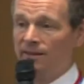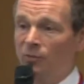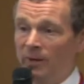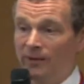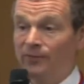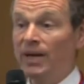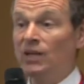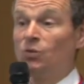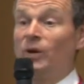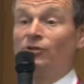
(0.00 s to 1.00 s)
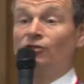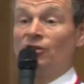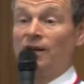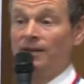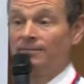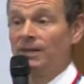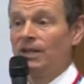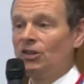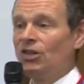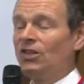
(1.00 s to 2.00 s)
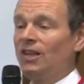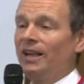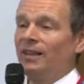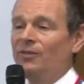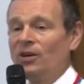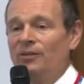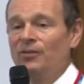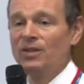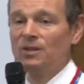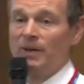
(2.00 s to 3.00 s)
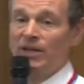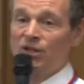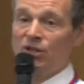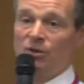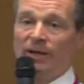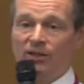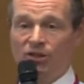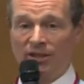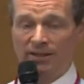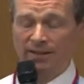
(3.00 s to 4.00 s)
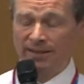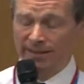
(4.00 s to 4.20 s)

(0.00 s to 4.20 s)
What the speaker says: there'll be a phase one trial, just like the very first patient who had a GIST. And